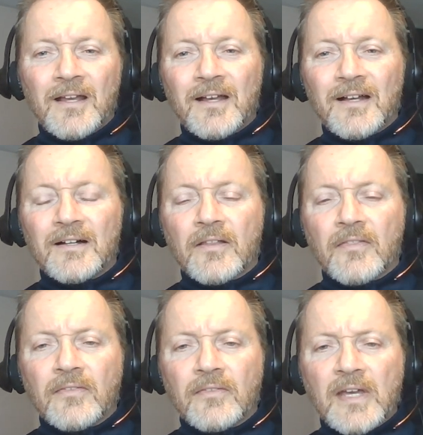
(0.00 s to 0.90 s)
Uh,
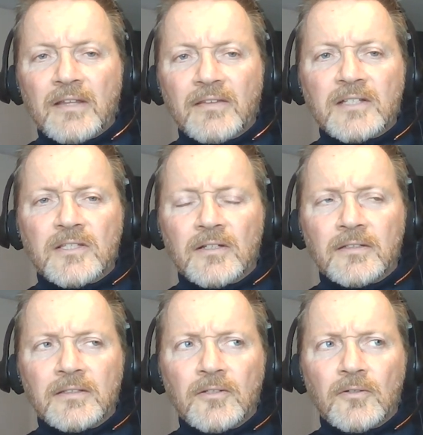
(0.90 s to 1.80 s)
that that's
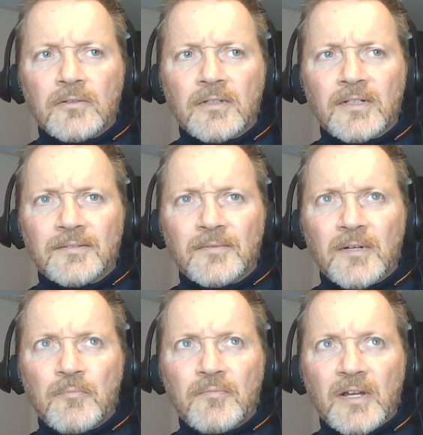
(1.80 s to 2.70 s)
a you know a,
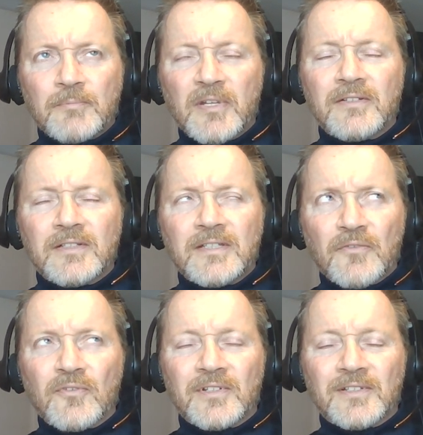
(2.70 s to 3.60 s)
a, a bit
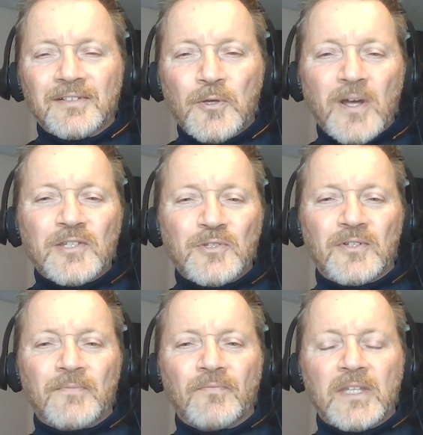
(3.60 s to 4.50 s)
different
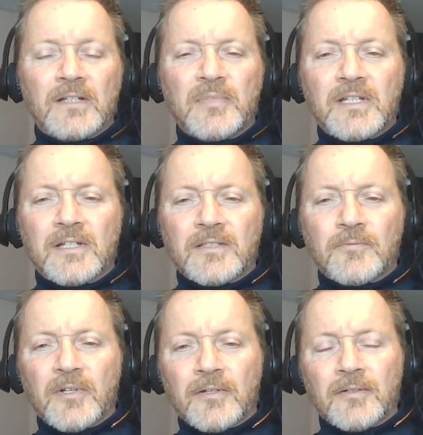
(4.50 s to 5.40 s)
question uh, because
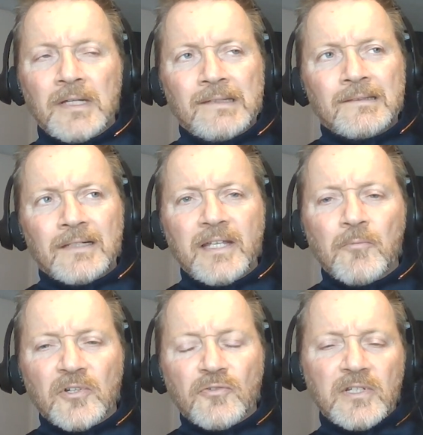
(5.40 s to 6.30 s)
we're again
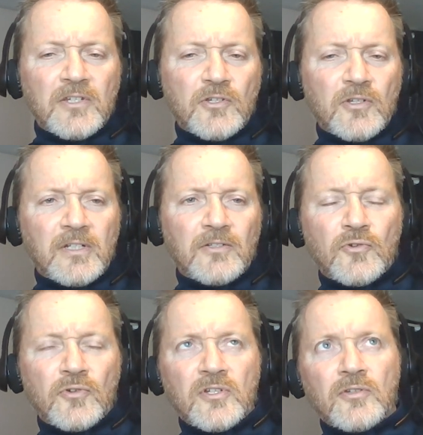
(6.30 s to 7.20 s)
we're transitioning
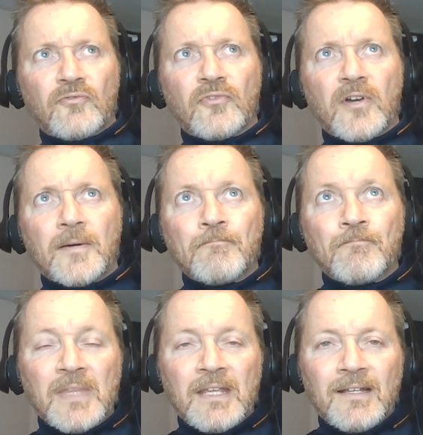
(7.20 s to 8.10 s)
nutrition from
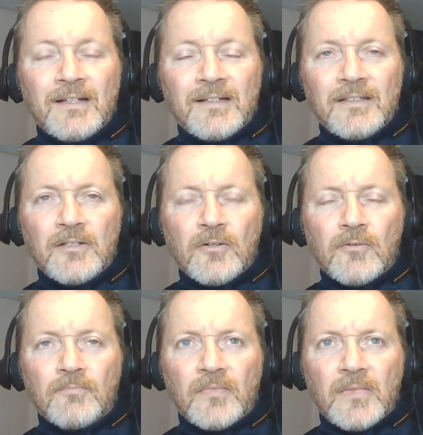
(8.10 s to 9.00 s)
you
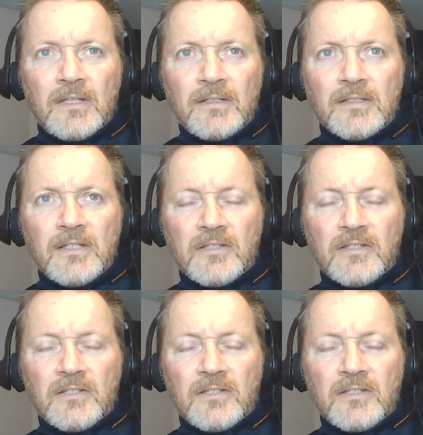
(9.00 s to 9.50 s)
know is